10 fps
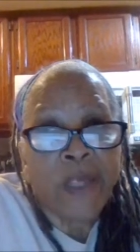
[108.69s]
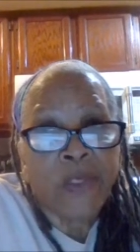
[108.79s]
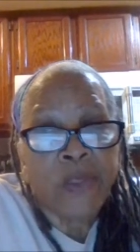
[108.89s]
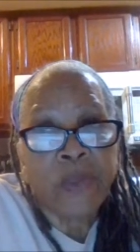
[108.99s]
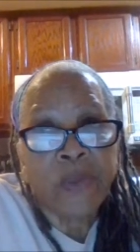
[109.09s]

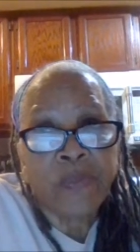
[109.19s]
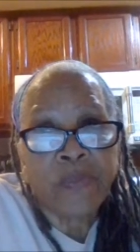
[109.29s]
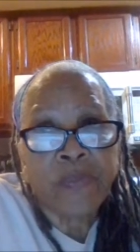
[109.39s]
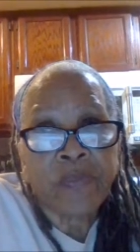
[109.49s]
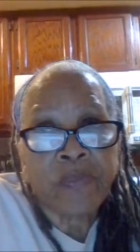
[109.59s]
to
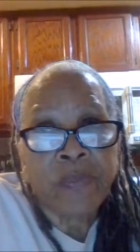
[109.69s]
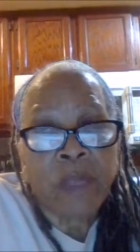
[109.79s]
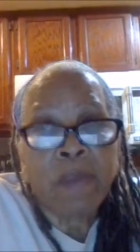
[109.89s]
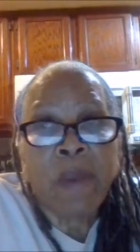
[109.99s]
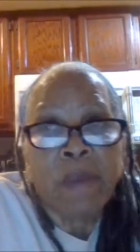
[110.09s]

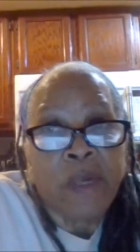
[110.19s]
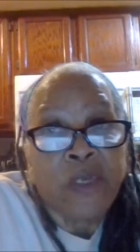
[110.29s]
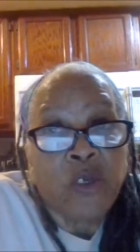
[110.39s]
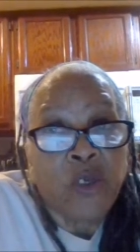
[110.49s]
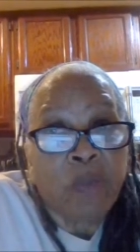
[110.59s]
maybe
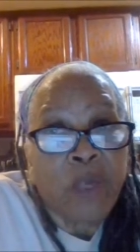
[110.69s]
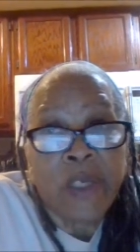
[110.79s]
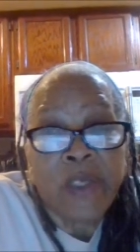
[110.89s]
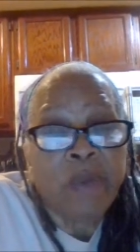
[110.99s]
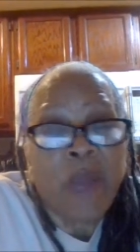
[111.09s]
budget your money
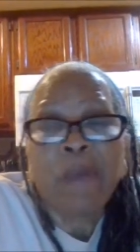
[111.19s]
a little bit.